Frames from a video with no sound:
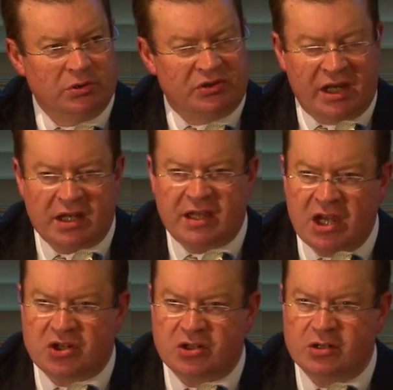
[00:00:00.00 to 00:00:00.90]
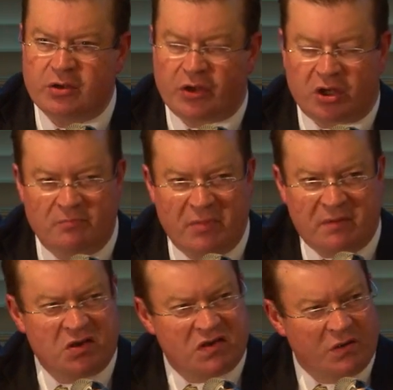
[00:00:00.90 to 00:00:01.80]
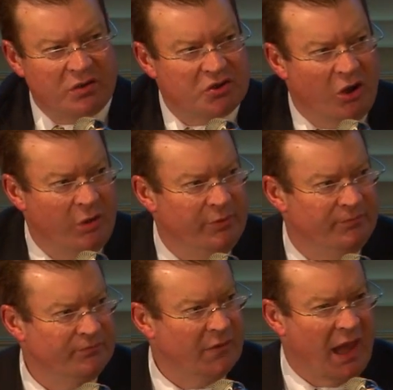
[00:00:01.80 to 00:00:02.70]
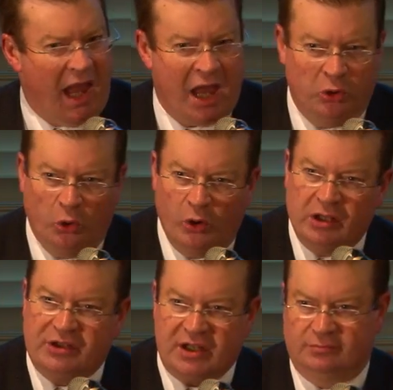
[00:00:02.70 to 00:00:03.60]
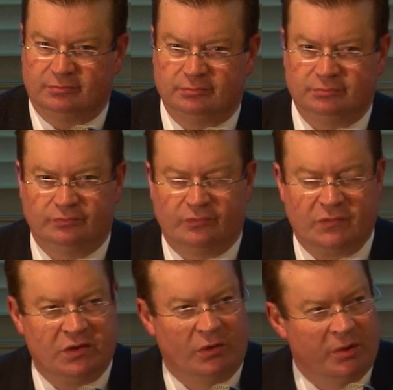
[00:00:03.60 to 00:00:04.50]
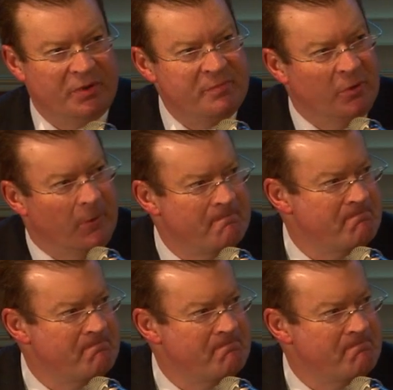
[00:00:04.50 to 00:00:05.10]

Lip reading: dedication to the commitment to her job and loyalty to her people.